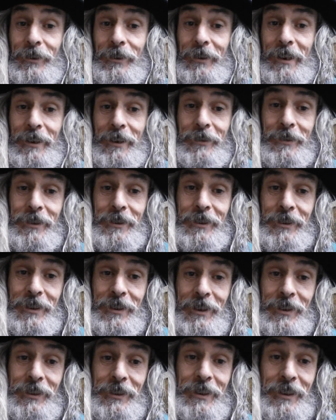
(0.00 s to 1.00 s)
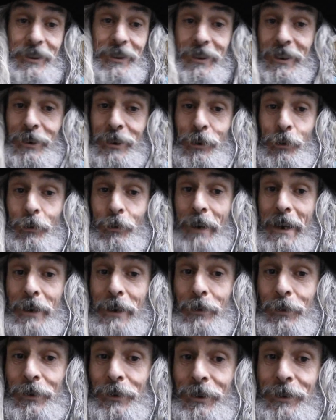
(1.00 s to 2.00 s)
360, see all
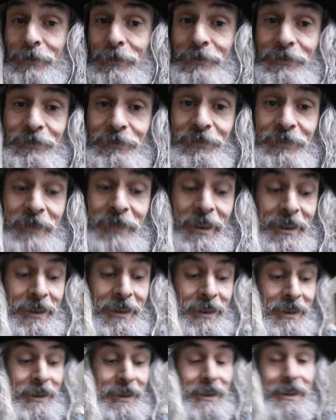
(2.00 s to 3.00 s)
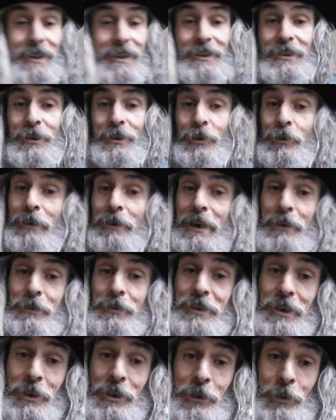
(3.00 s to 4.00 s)
round. See all
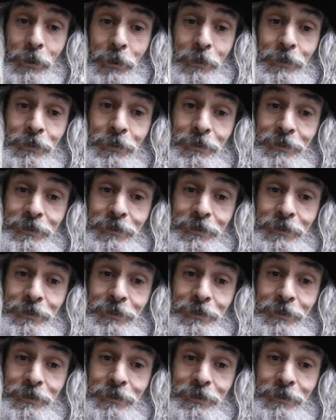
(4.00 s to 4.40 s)
round you.